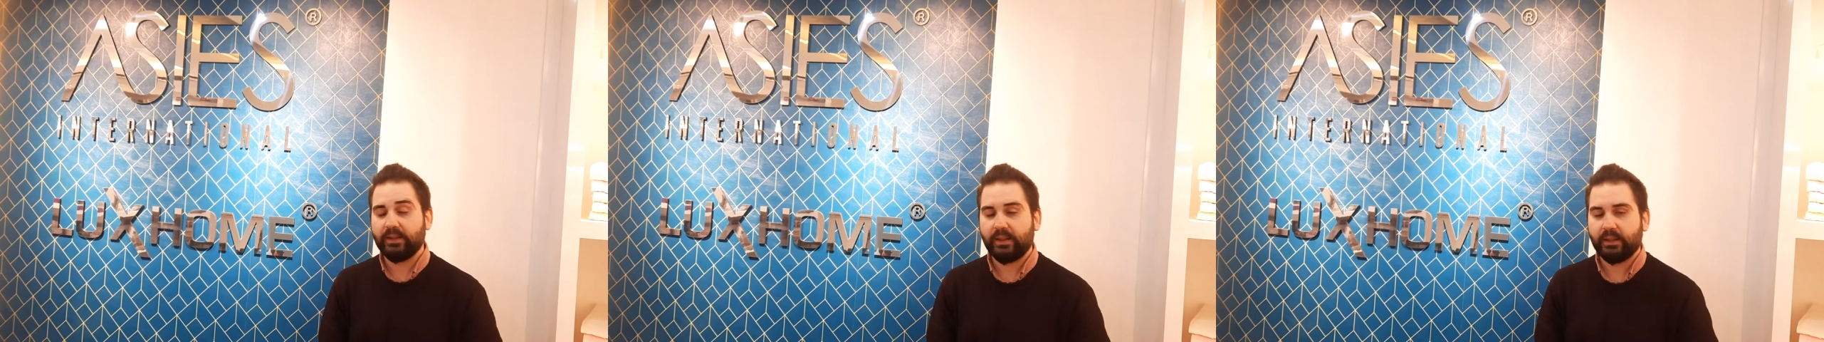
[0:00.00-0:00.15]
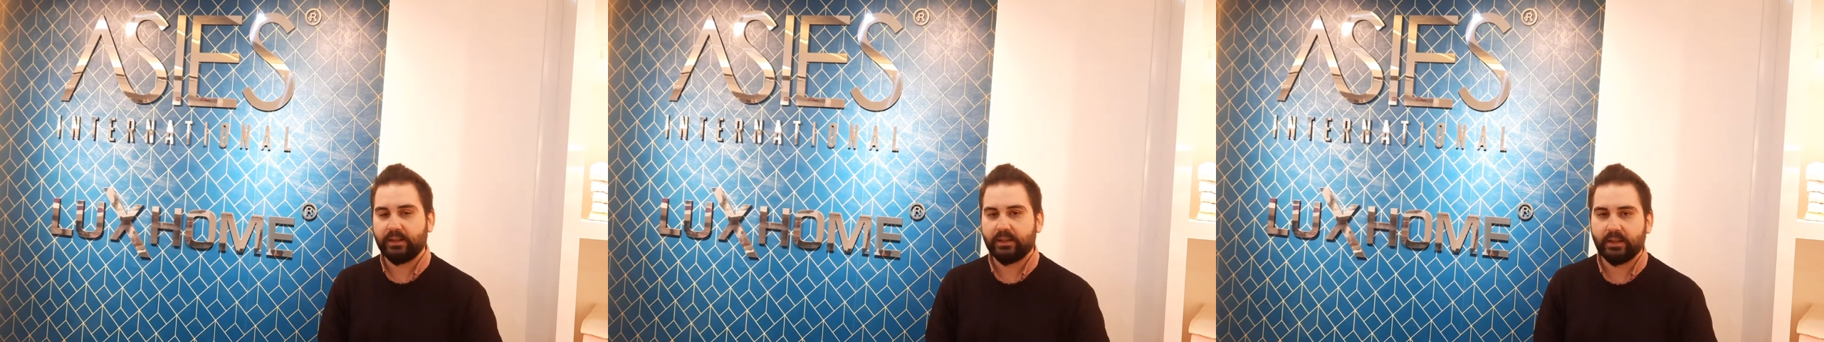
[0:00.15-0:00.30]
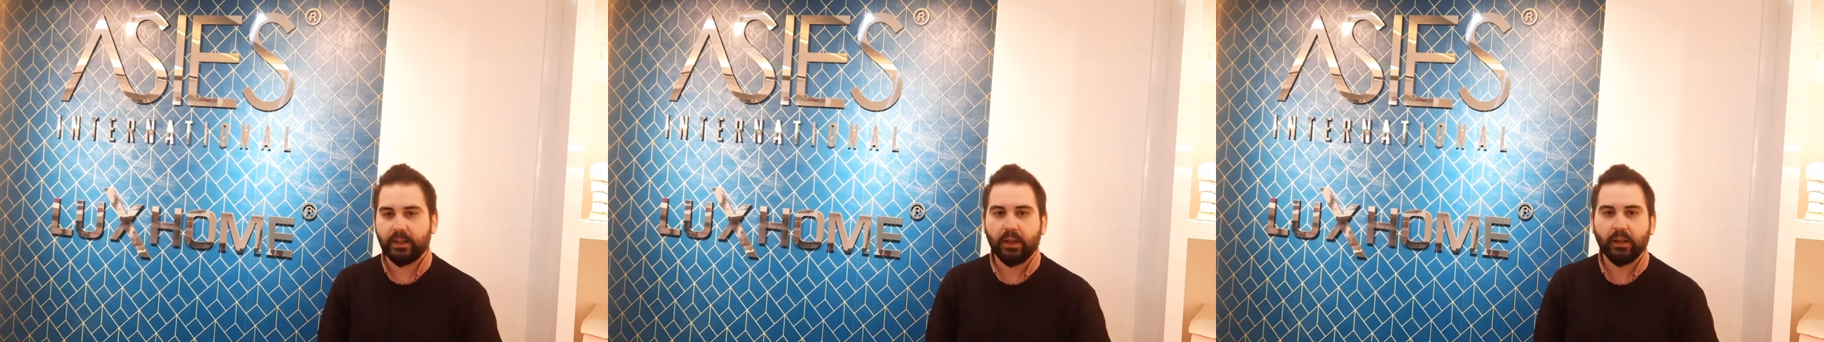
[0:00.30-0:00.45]

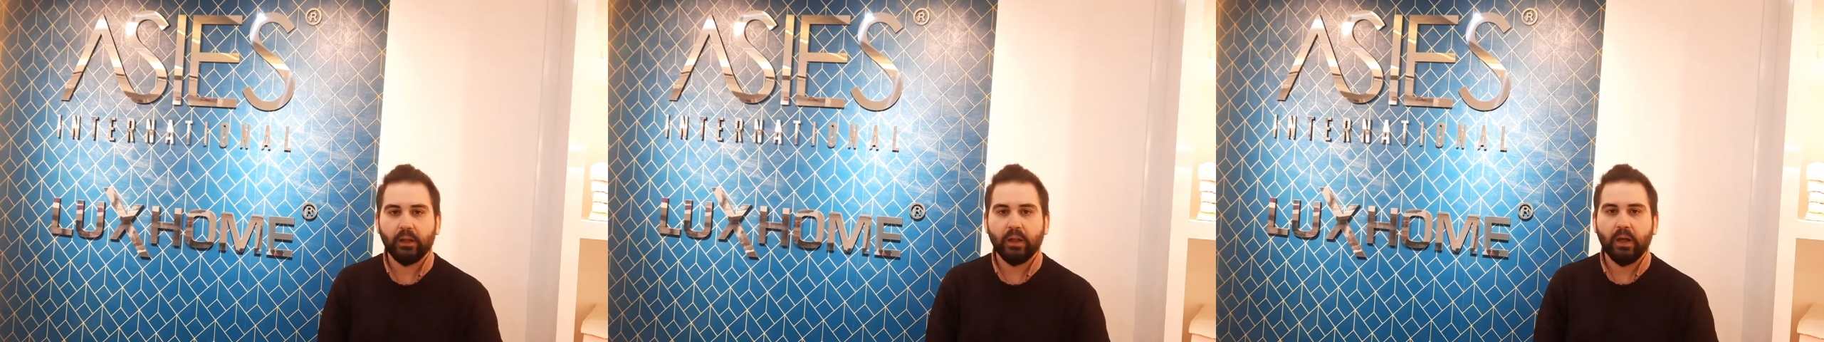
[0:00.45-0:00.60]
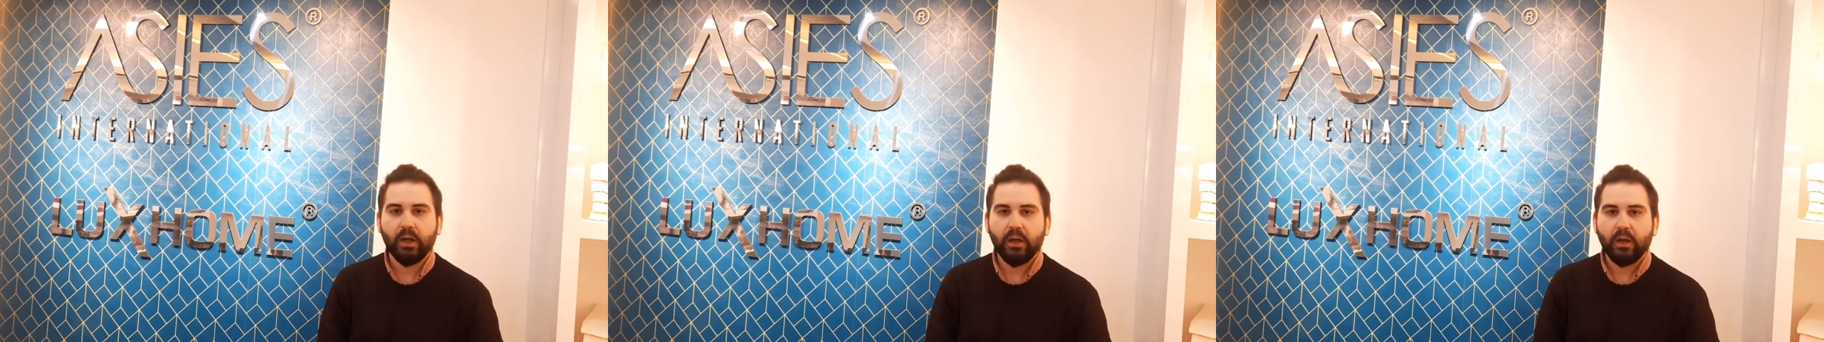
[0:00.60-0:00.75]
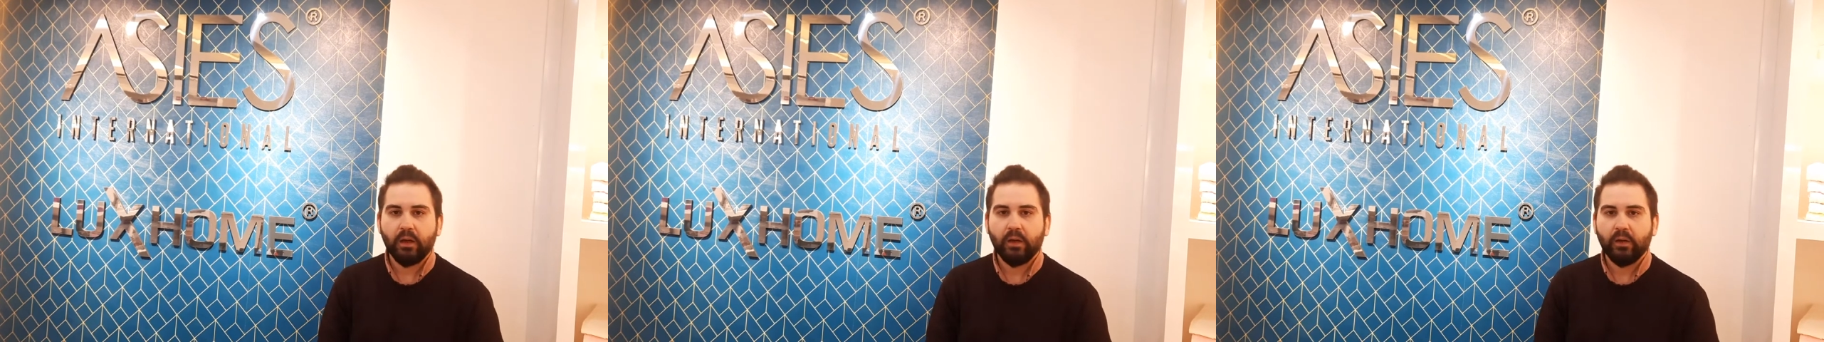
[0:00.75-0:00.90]
textile,
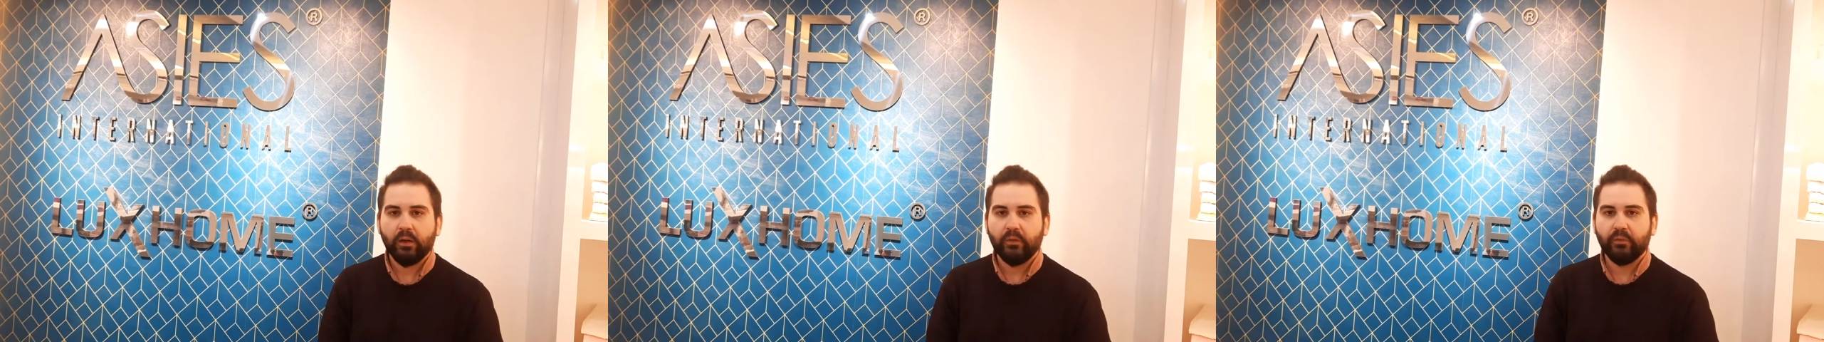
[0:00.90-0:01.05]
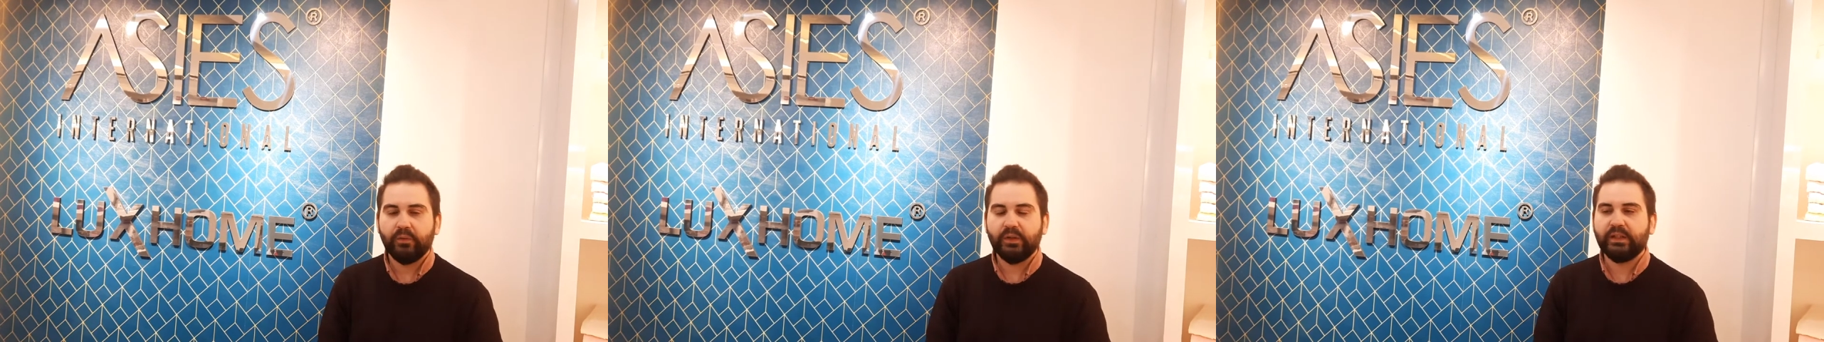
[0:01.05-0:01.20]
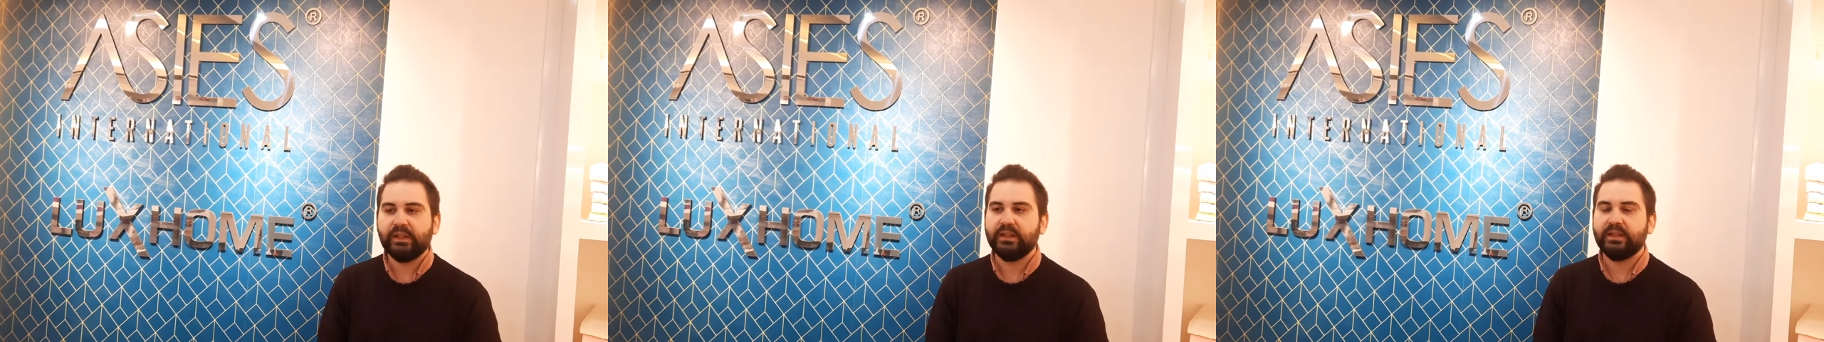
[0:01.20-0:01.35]

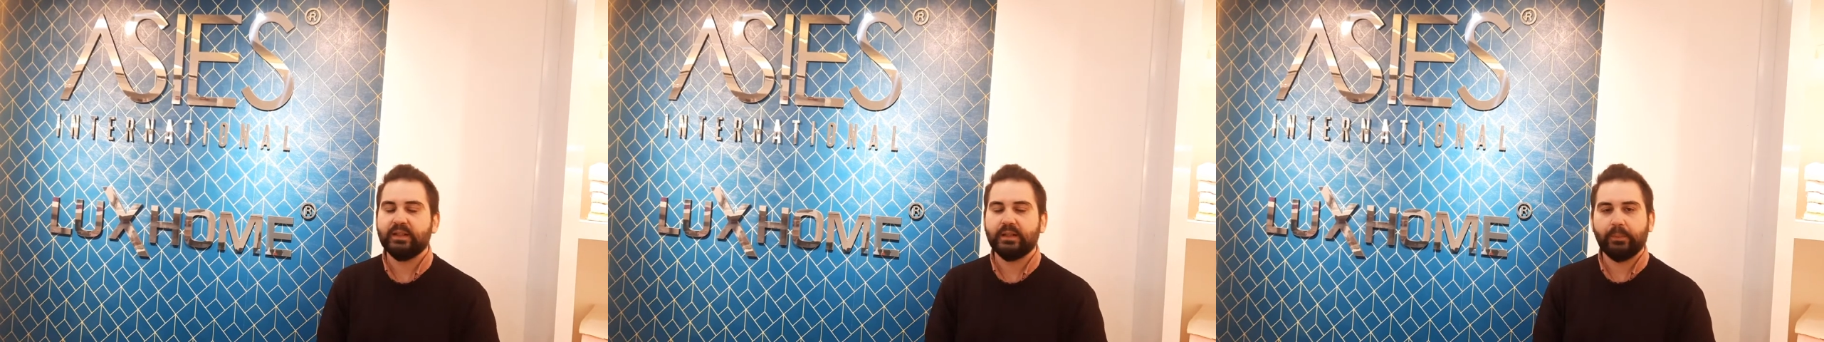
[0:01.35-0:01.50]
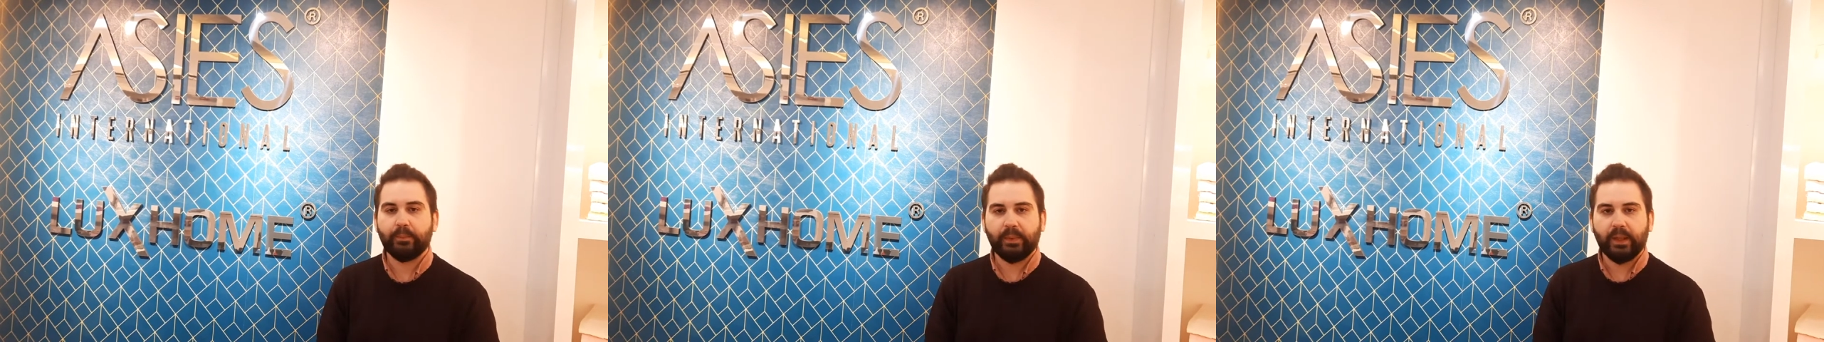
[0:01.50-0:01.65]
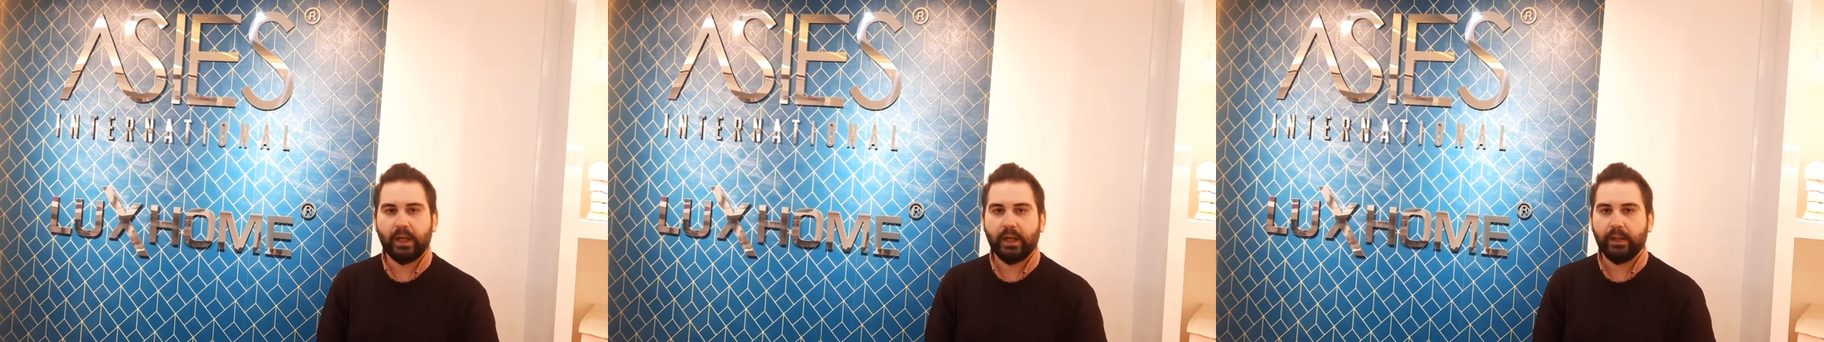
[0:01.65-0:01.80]
we can
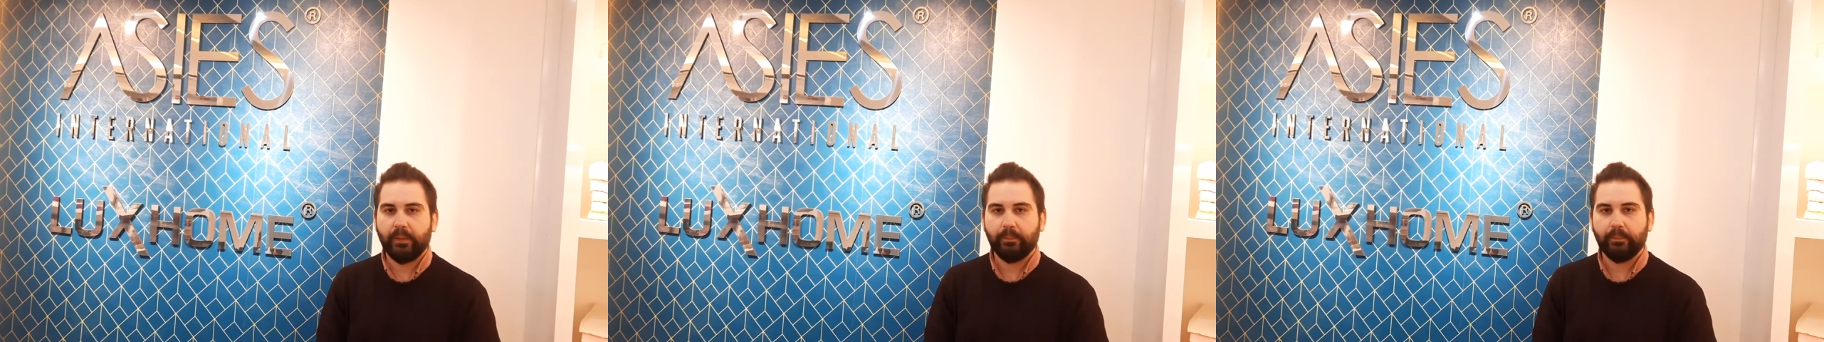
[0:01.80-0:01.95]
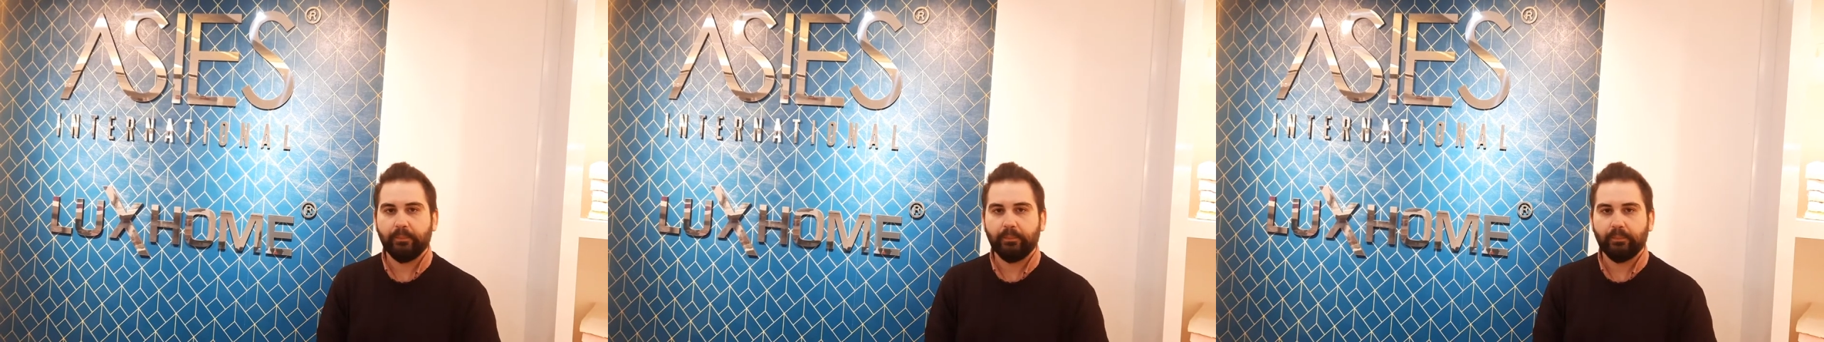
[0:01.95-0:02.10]
supply